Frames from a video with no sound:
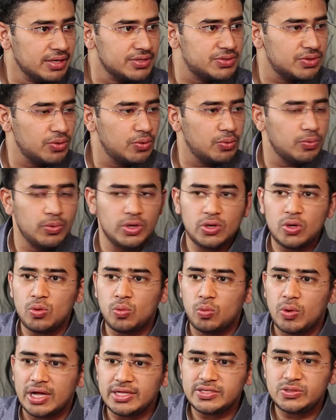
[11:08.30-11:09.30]
So,
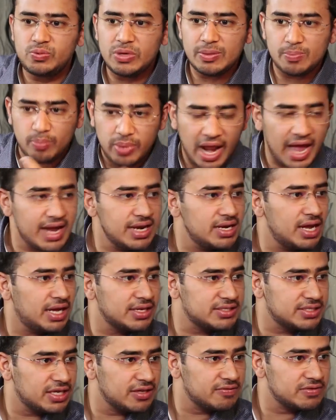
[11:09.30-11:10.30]
once we blind
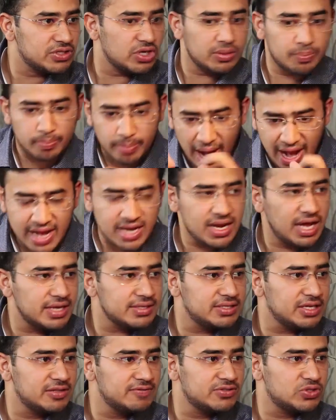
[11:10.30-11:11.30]
ourselves or bind
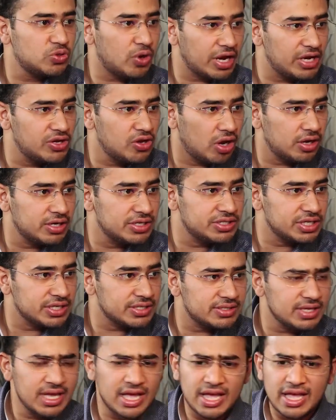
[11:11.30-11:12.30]
ourselves to
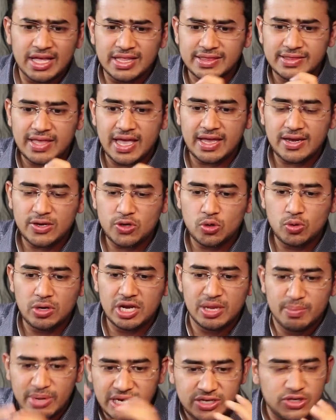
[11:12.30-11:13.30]
ideologies, then you
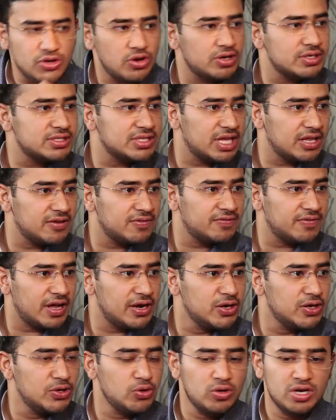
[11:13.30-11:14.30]
limit yourself
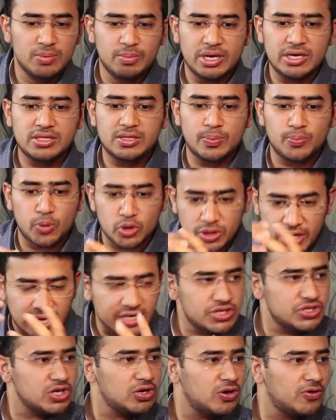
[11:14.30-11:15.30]
and you limit the
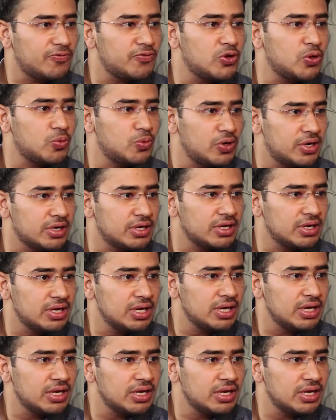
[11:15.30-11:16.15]
potential of your work